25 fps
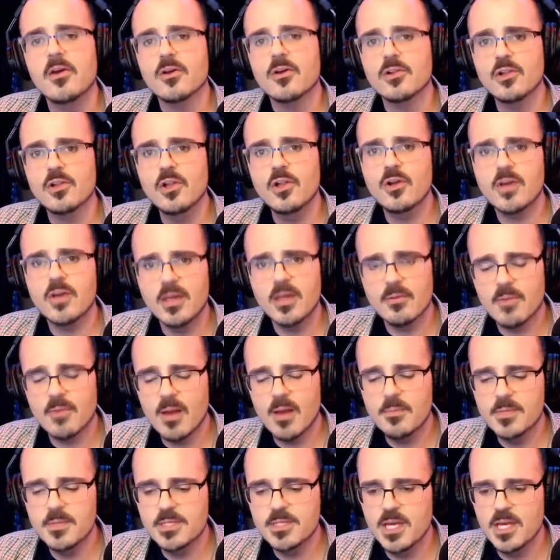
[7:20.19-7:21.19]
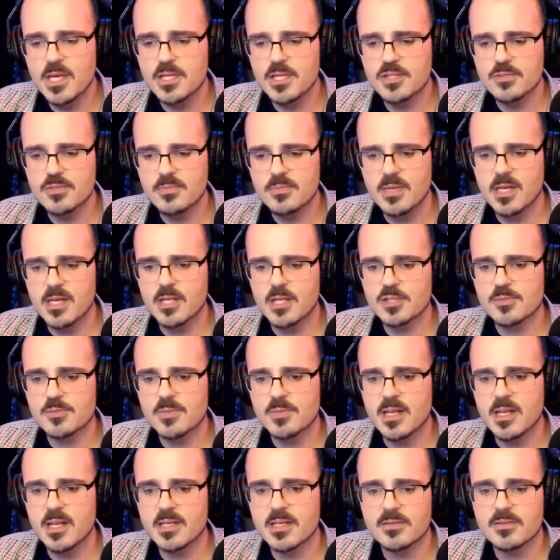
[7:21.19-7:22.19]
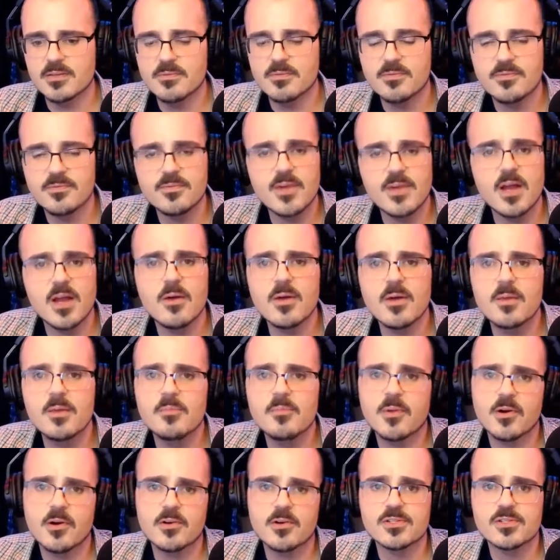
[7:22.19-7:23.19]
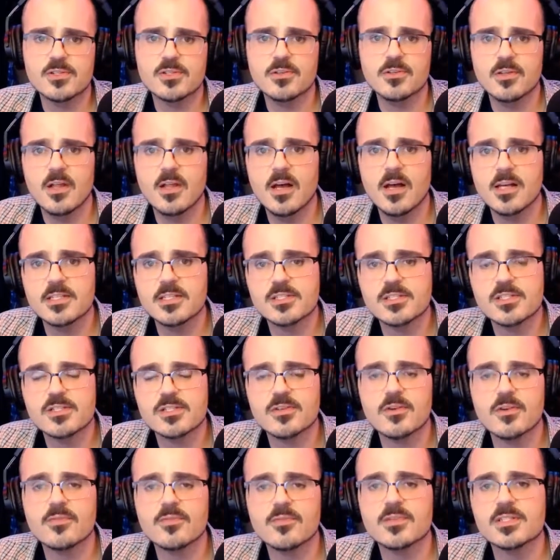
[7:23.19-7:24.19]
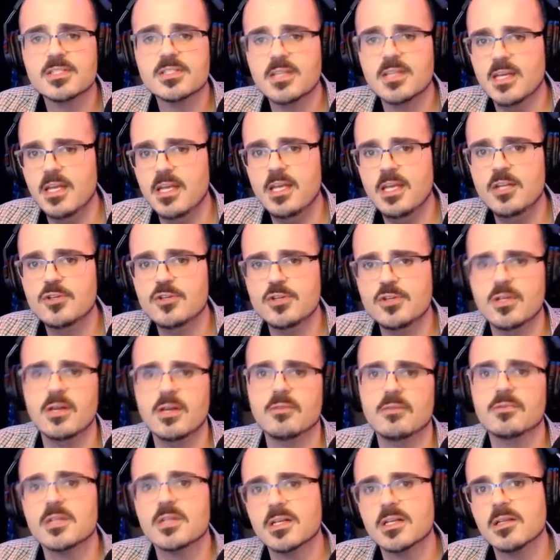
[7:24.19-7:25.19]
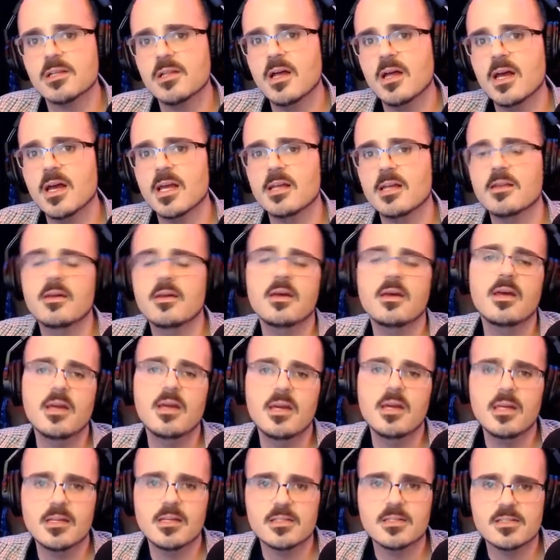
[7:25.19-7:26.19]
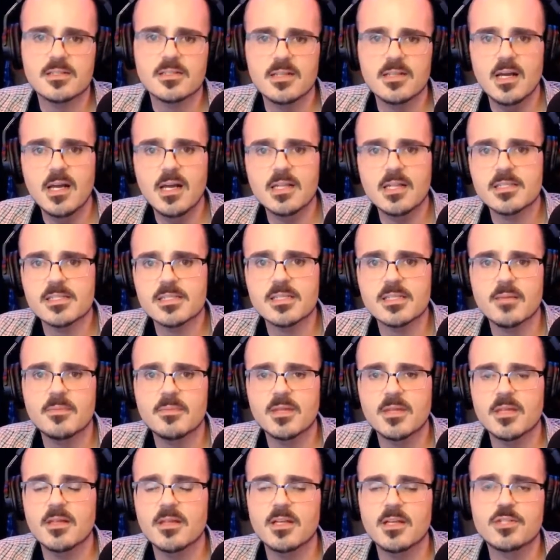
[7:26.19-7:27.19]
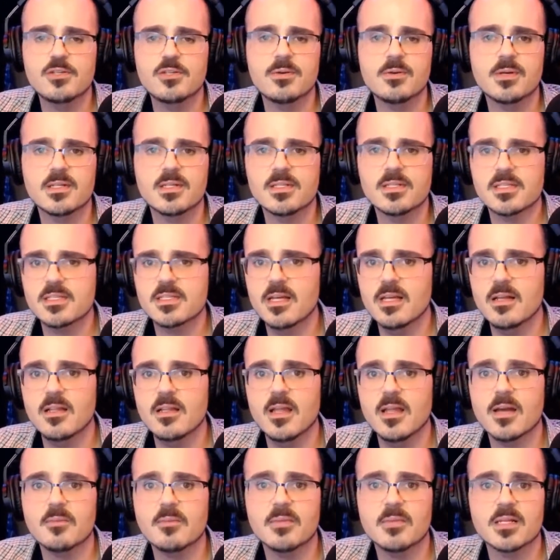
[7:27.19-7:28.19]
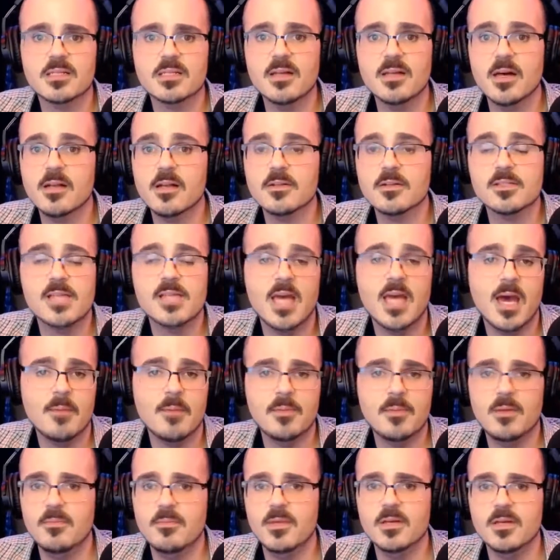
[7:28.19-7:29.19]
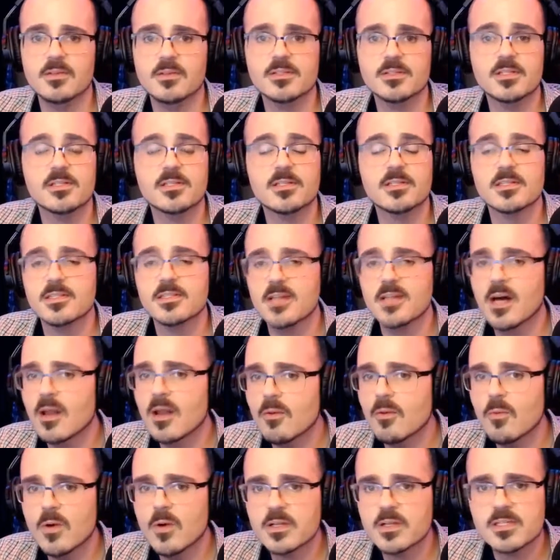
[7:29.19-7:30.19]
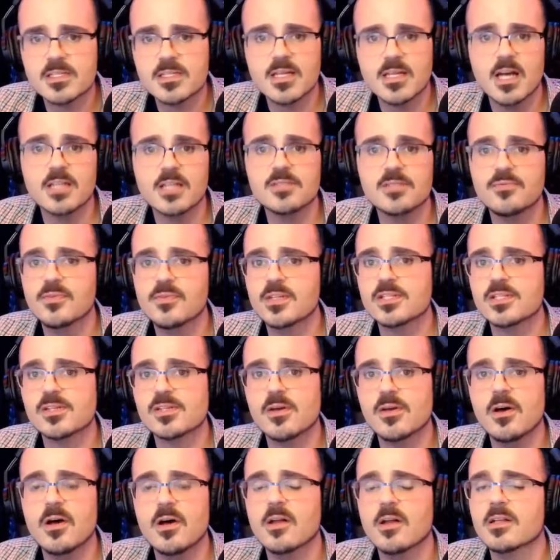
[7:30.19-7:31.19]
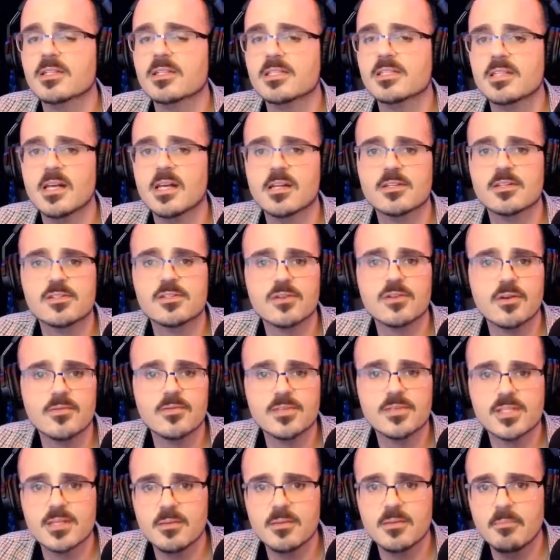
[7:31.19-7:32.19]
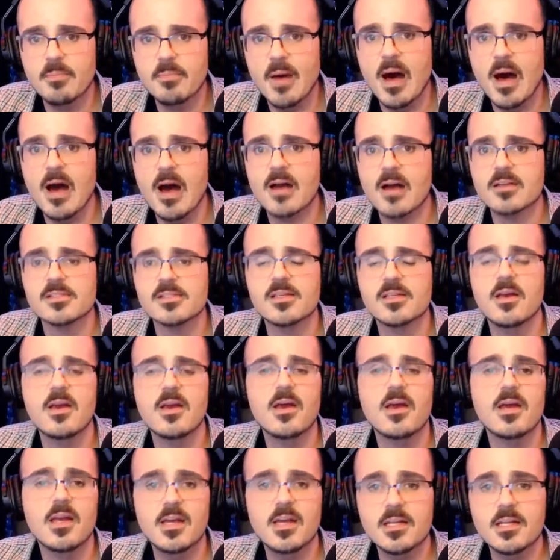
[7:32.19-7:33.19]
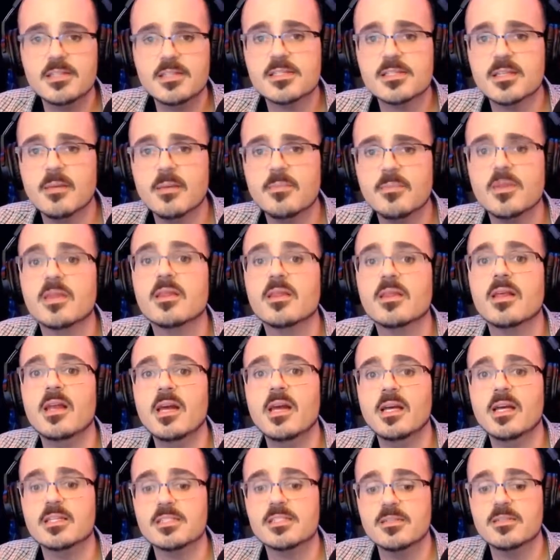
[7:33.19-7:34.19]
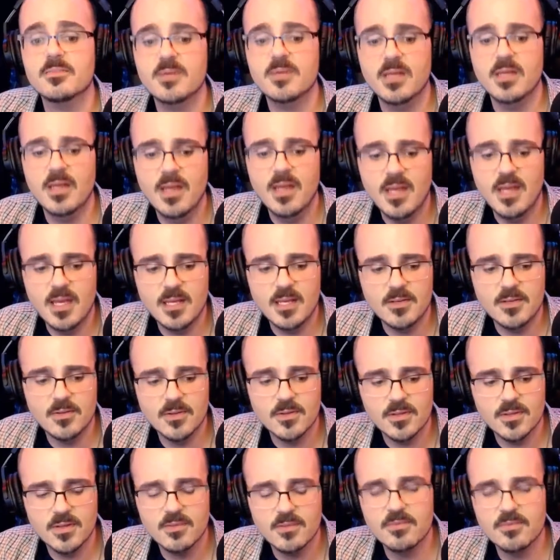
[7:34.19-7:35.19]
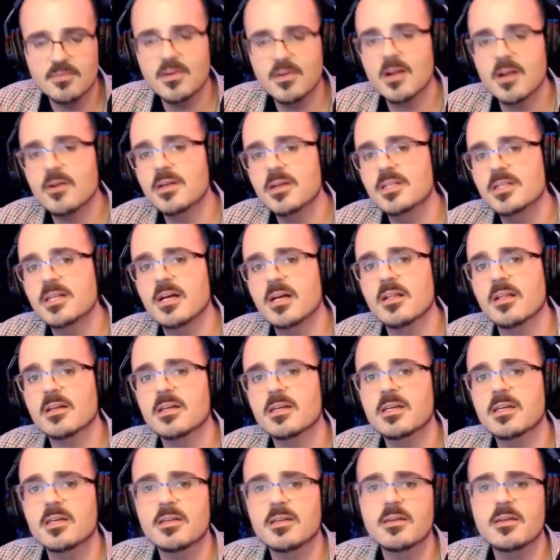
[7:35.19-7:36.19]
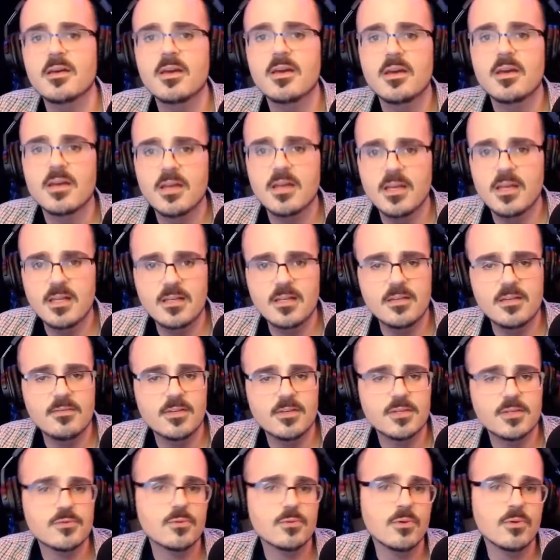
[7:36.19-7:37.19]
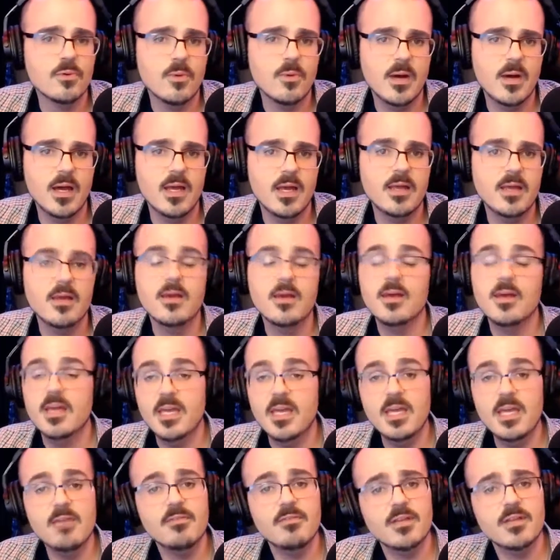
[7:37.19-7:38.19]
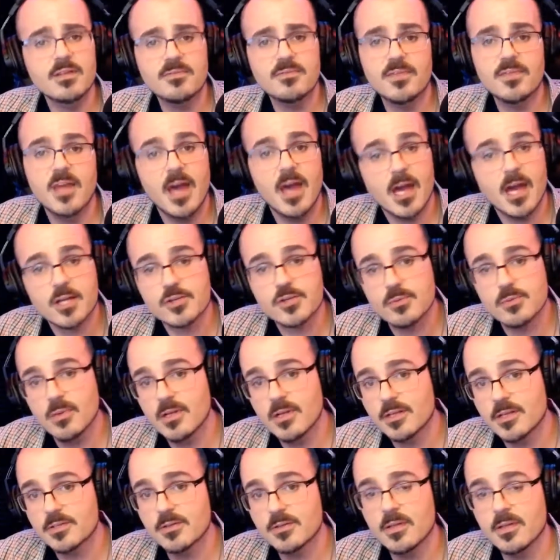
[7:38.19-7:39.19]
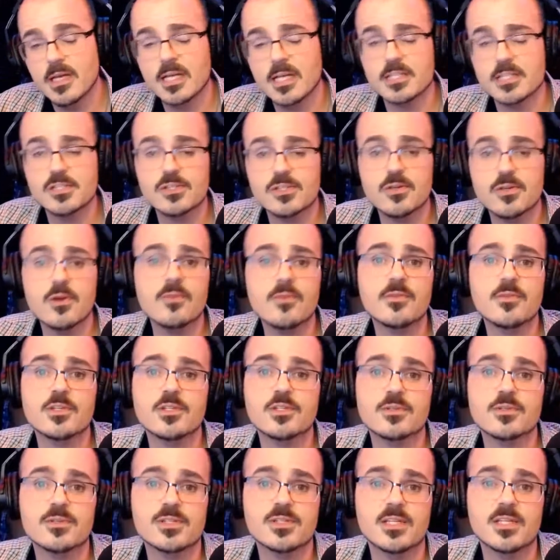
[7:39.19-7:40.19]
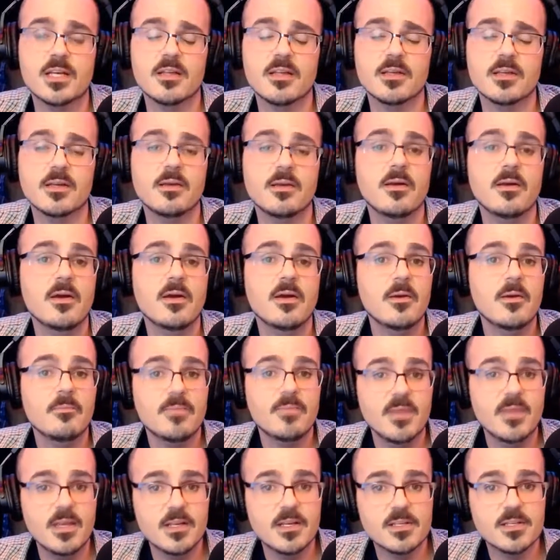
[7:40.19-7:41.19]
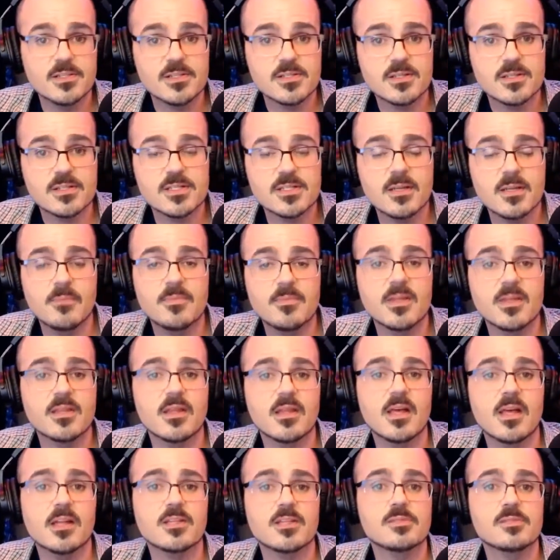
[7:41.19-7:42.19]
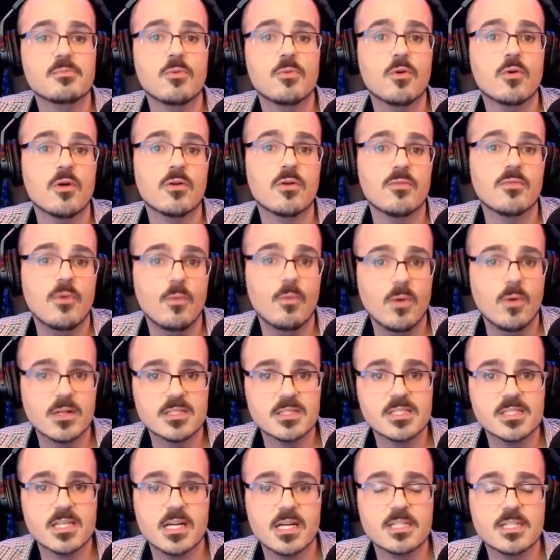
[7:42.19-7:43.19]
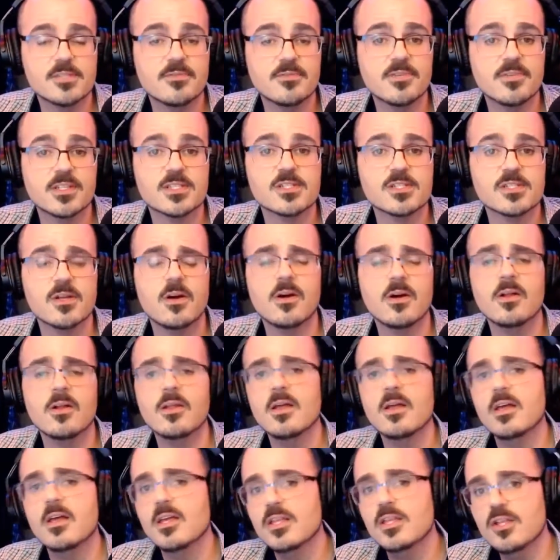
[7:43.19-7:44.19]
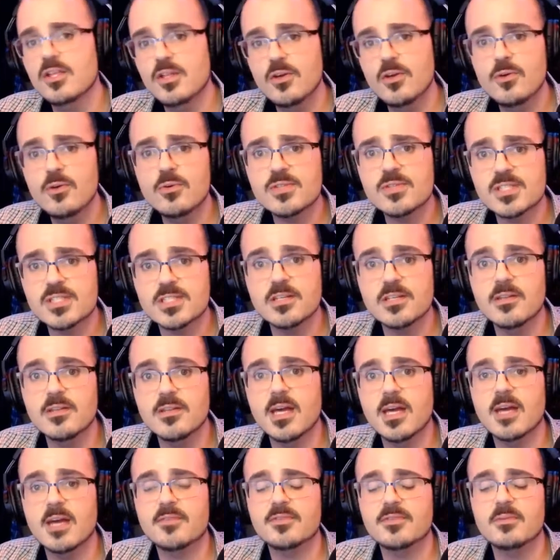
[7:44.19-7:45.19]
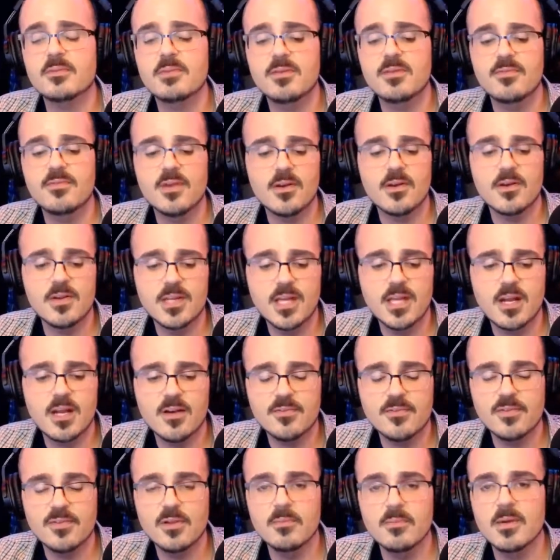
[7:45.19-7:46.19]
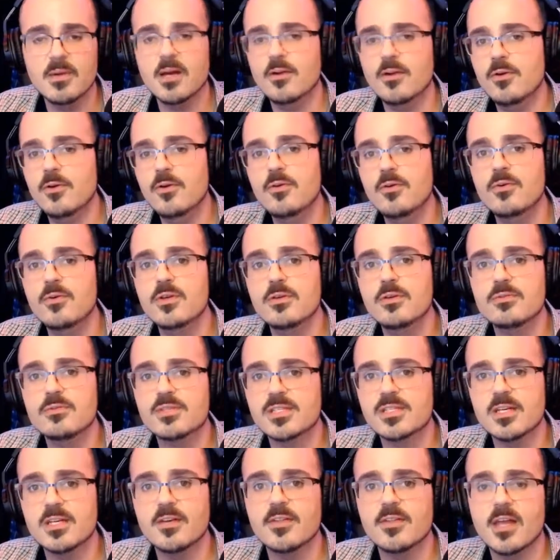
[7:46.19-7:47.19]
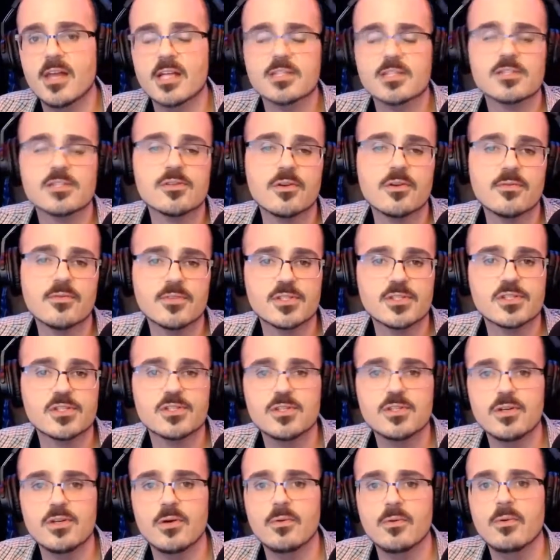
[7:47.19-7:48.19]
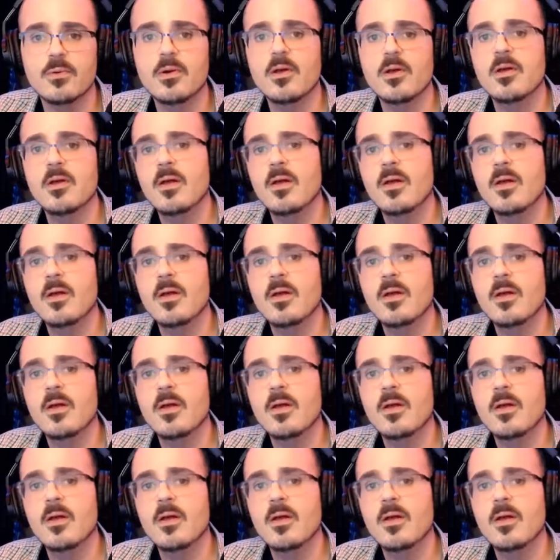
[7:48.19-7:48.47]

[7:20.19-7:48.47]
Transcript: Look at reputation management as a very personalized service to each and every client. It is not something that you can sell like McDonald's Happy Meals. This is not a one-size-fits-all. It's not a service in a box. It's something that has to be handled in a very delicate, individual way, even if the actual underlying service you're selling is something that is more of a one-size-fits-all. You still have to be very careful about who you sell that service to.